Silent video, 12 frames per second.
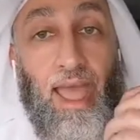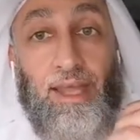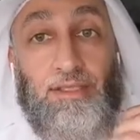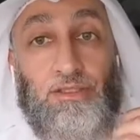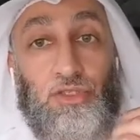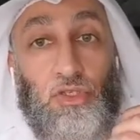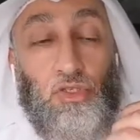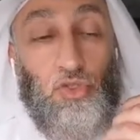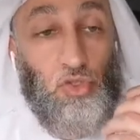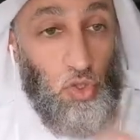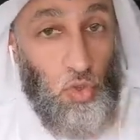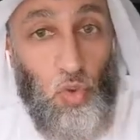and
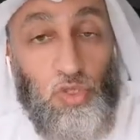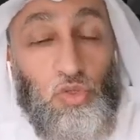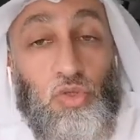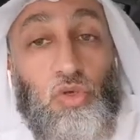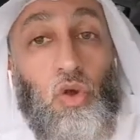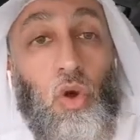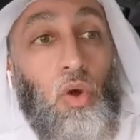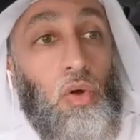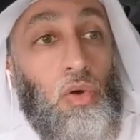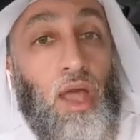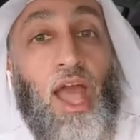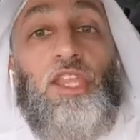you want to
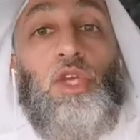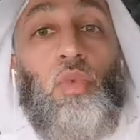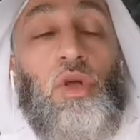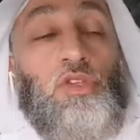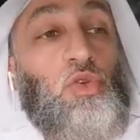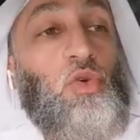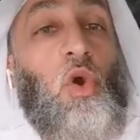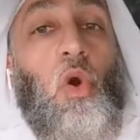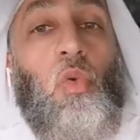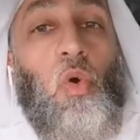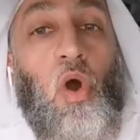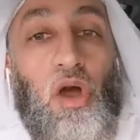go
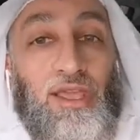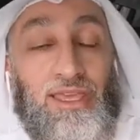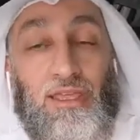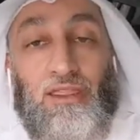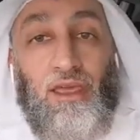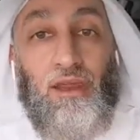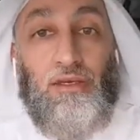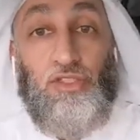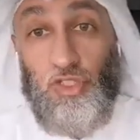walking there,